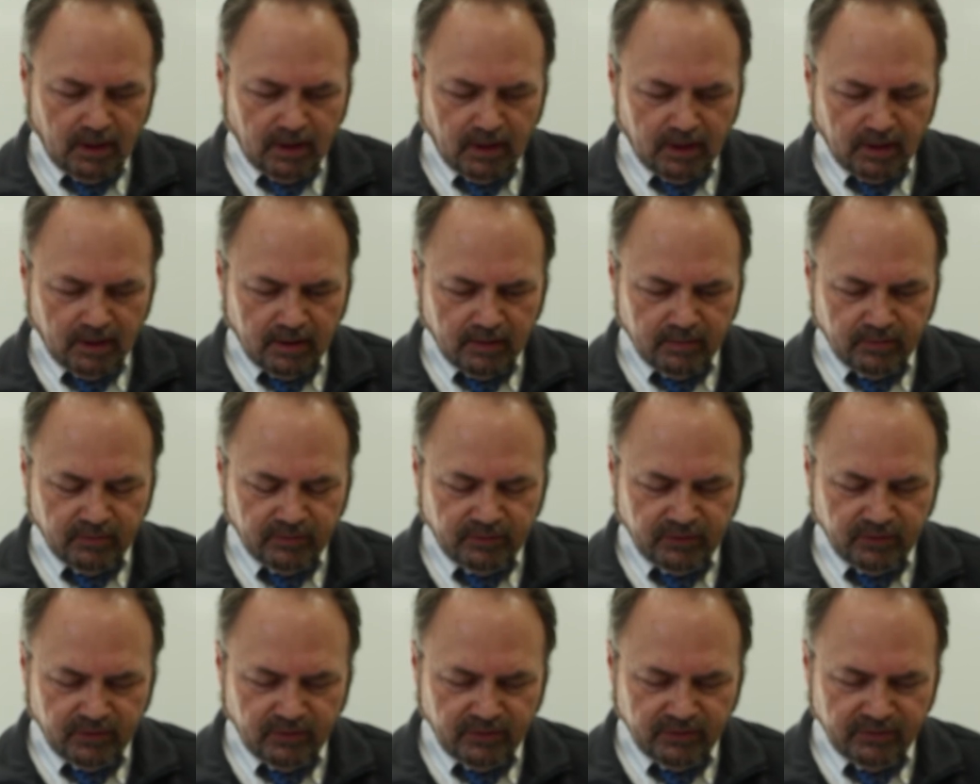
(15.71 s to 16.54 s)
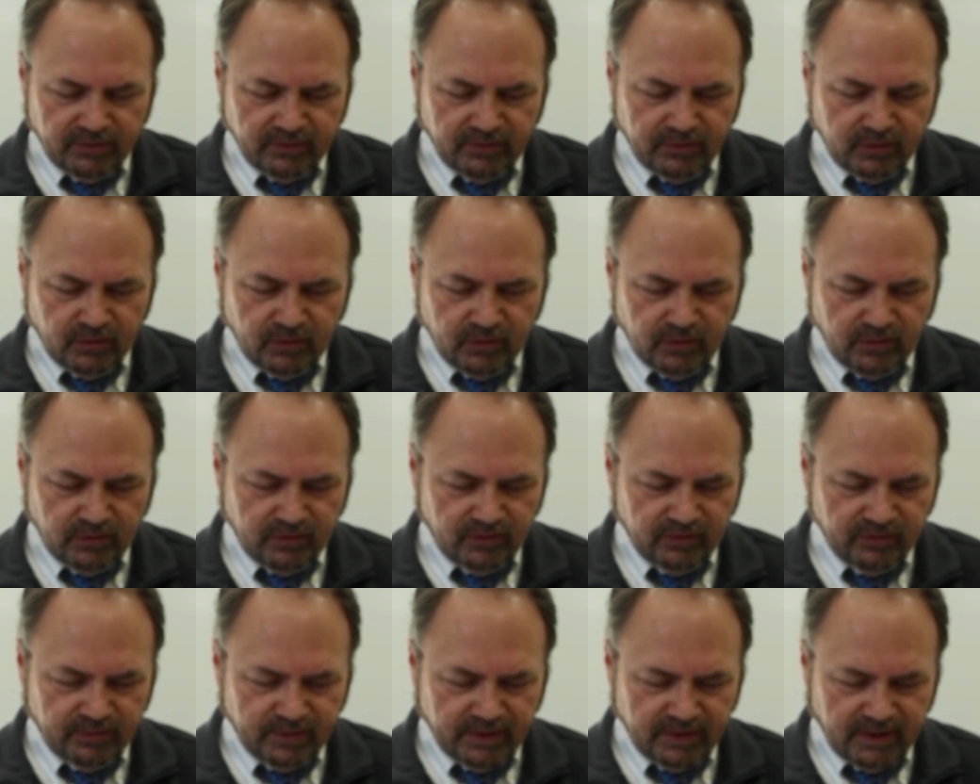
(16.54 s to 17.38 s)
For those of you who
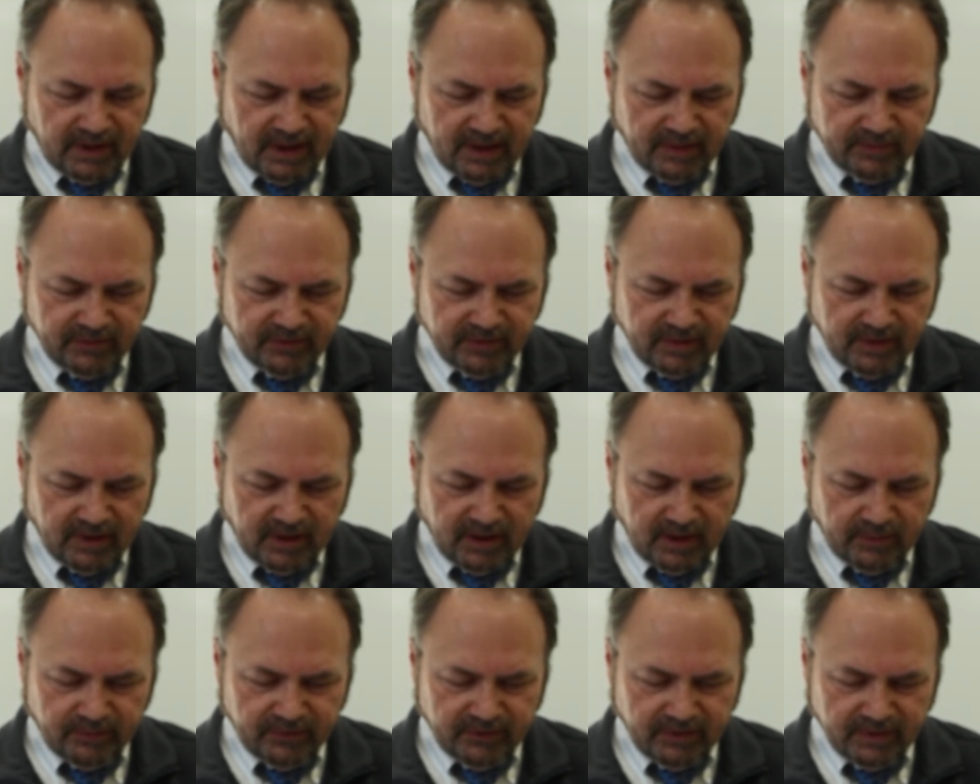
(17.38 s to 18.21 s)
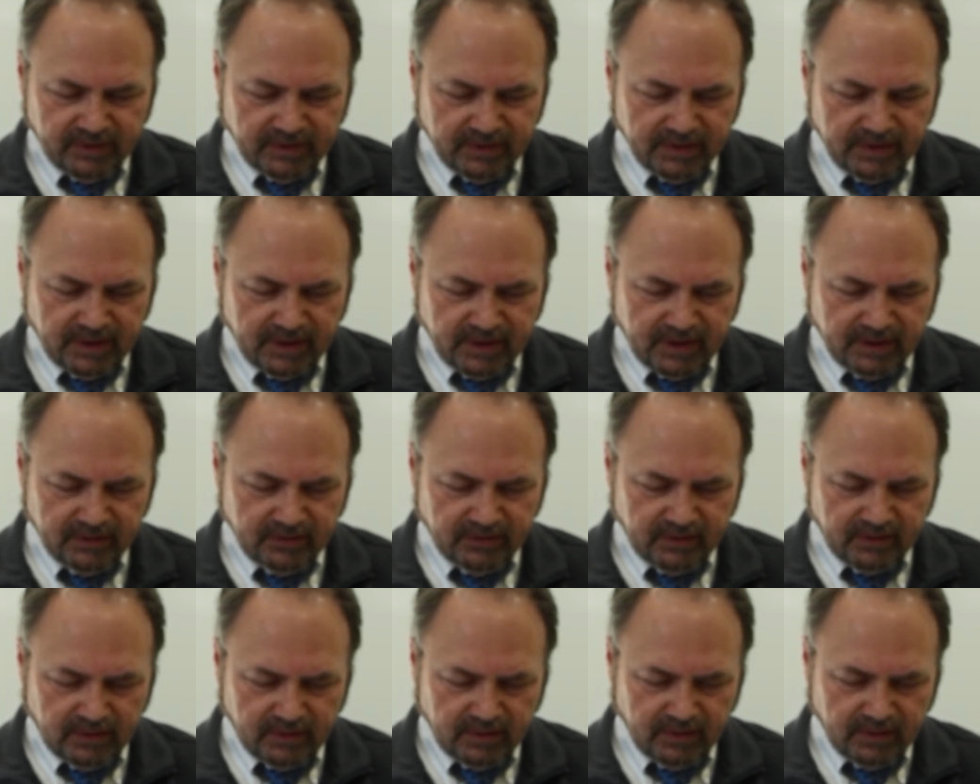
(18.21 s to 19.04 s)
have been absent a lot,
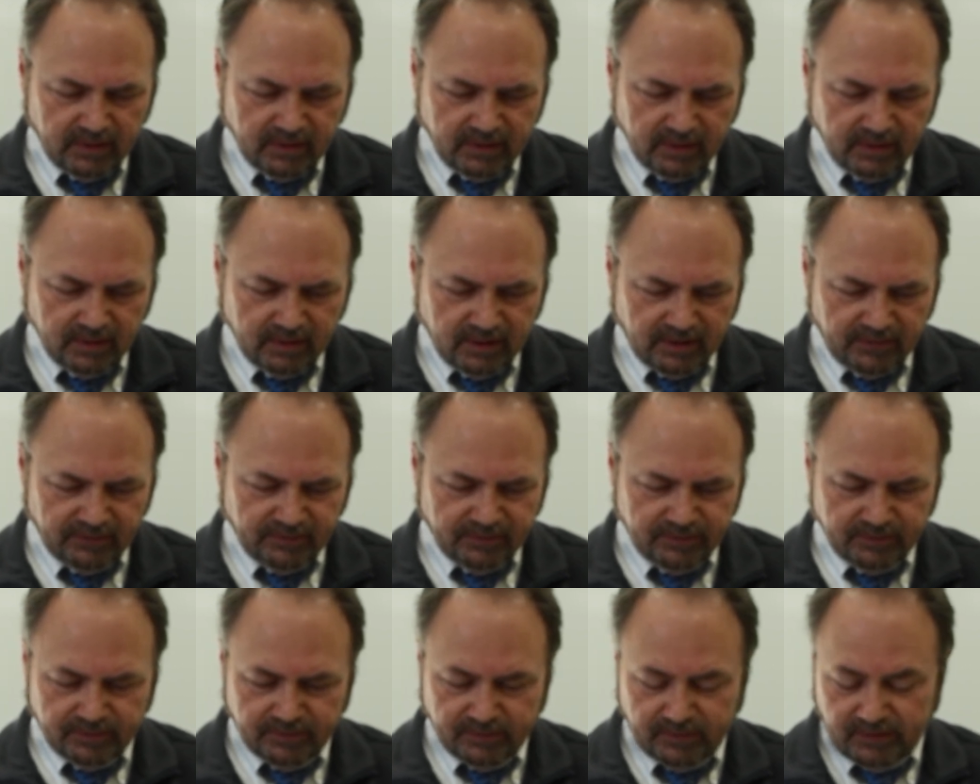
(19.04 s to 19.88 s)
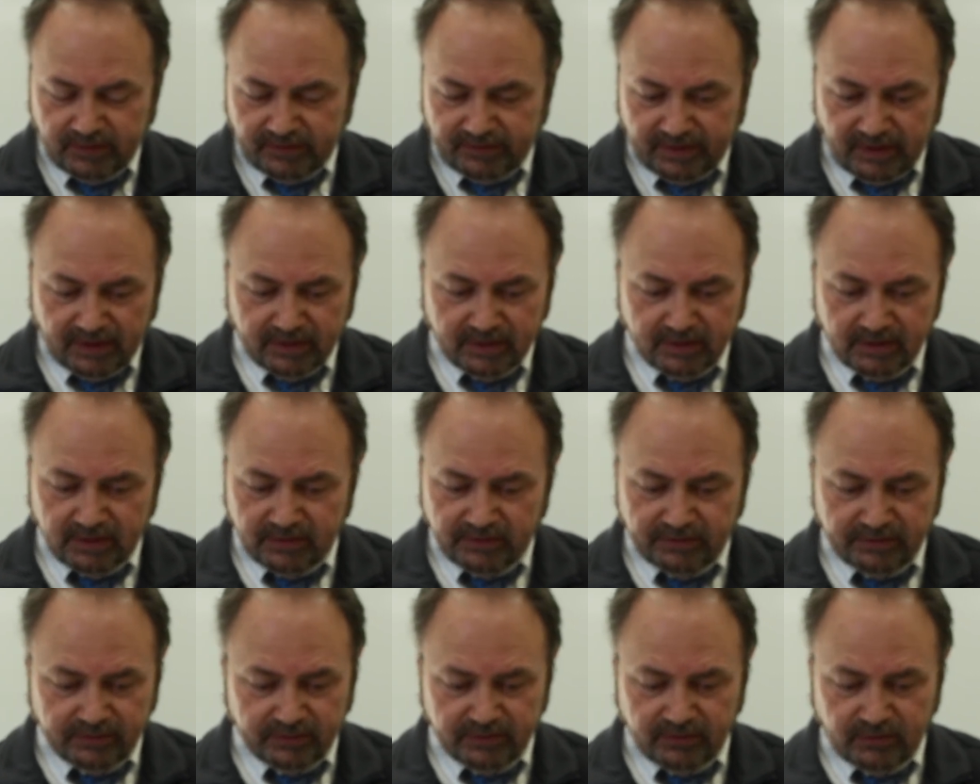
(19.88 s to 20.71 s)
I've decided
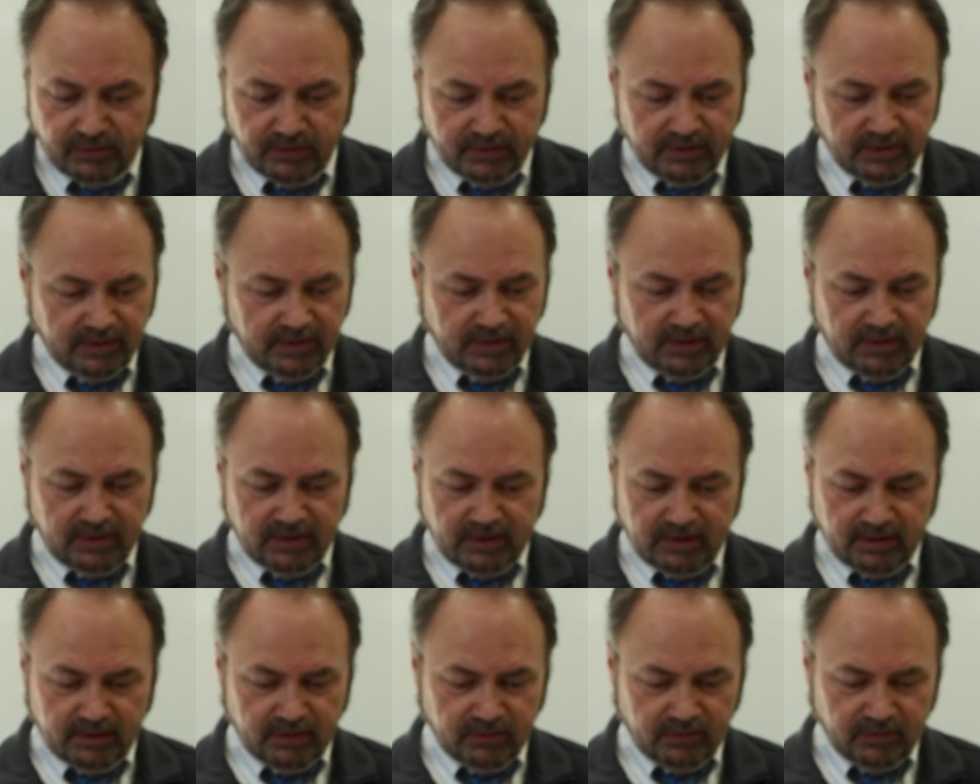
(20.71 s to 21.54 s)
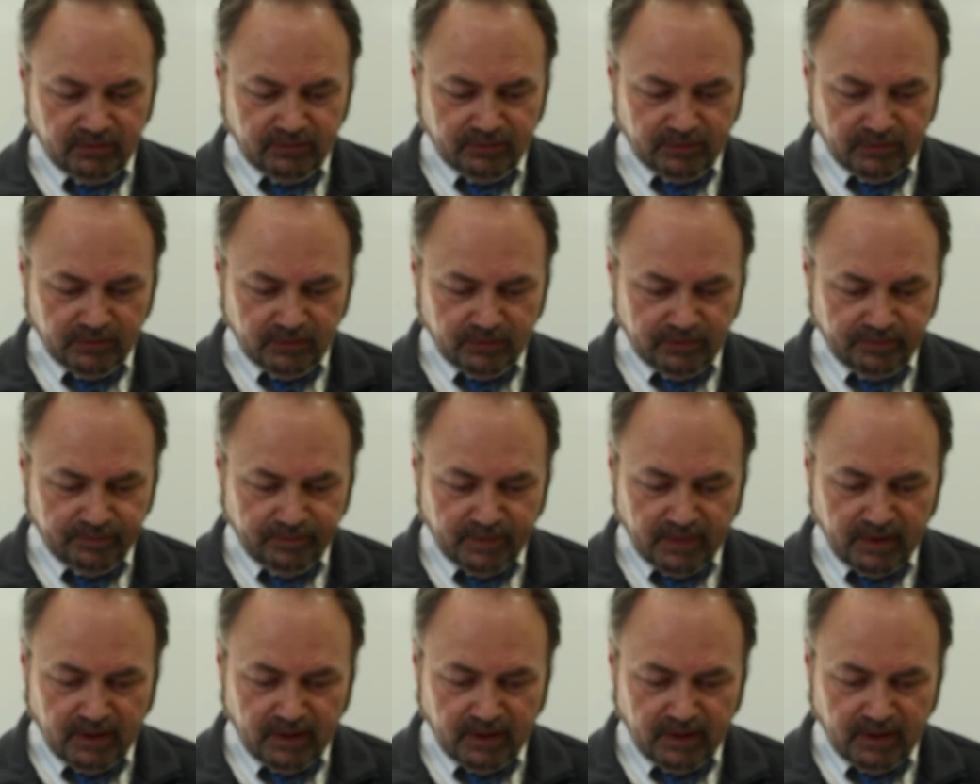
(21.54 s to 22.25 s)
this was the only thing I could do for you.